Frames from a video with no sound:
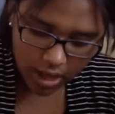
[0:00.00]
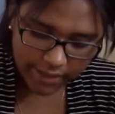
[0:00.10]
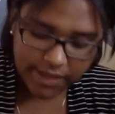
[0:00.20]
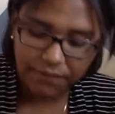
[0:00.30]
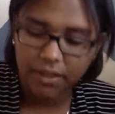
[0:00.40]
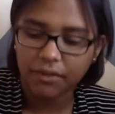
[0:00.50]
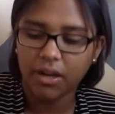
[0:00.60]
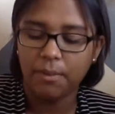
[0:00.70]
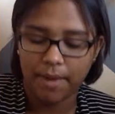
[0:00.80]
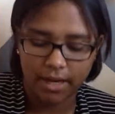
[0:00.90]
Definitely
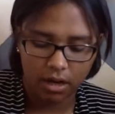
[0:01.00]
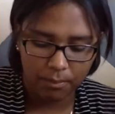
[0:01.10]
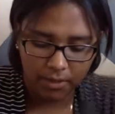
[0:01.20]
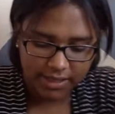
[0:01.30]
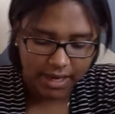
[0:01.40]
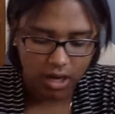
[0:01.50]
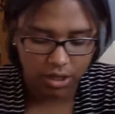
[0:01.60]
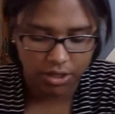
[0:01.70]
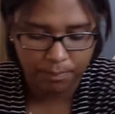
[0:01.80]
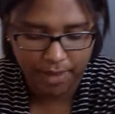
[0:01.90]
recommend
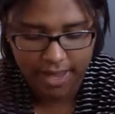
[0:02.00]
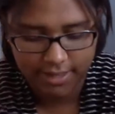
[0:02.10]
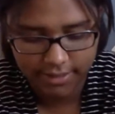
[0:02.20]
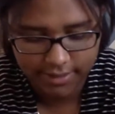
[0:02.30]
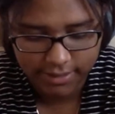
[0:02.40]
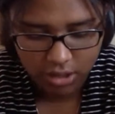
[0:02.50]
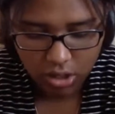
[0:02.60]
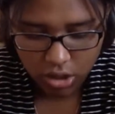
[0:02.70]
multicolored pens.